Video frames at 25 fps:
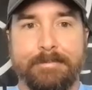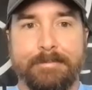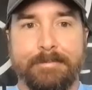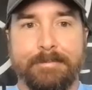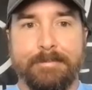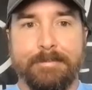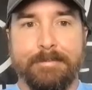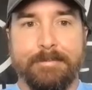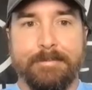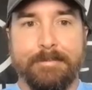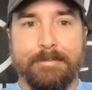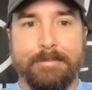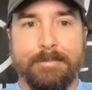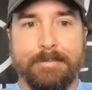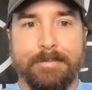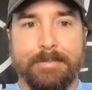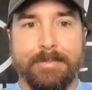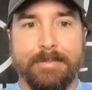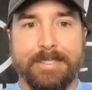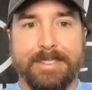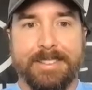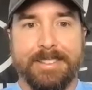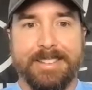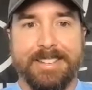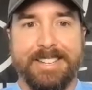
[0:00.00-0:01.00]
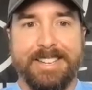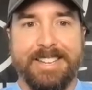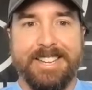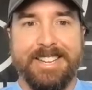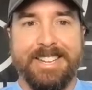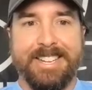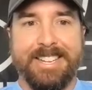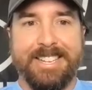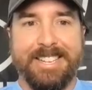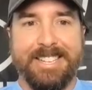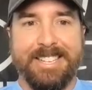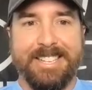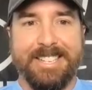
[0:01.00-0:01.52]

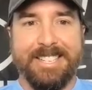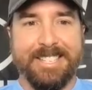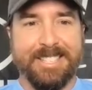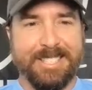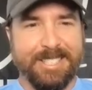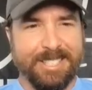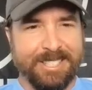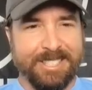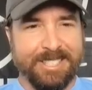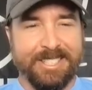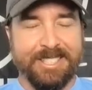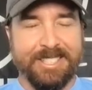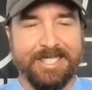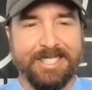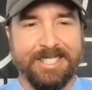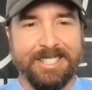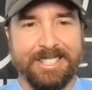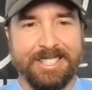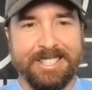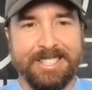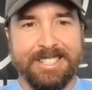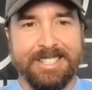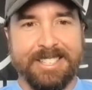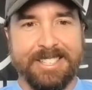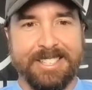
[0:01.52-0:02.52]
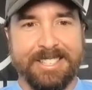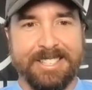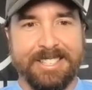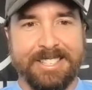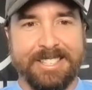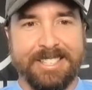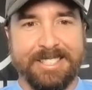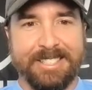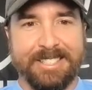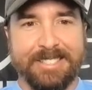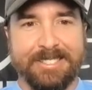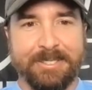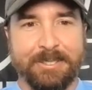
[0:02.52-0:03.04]

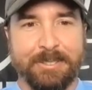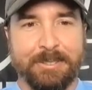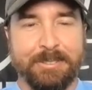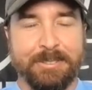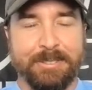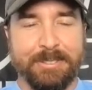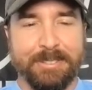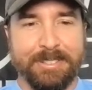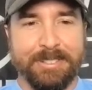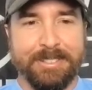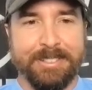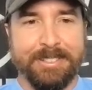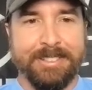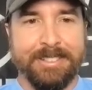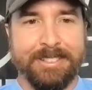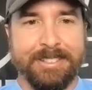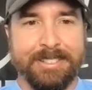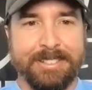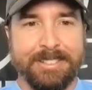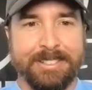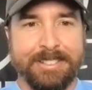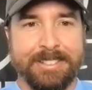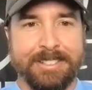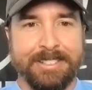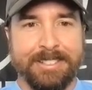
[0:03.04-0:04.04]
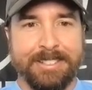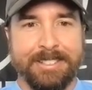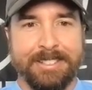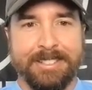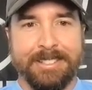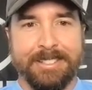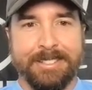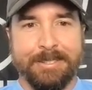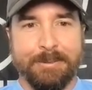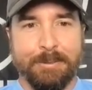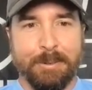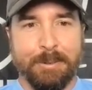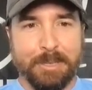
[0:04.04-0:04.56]

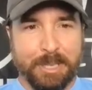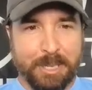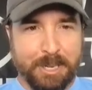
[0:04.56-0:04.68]
This person isn't speaking.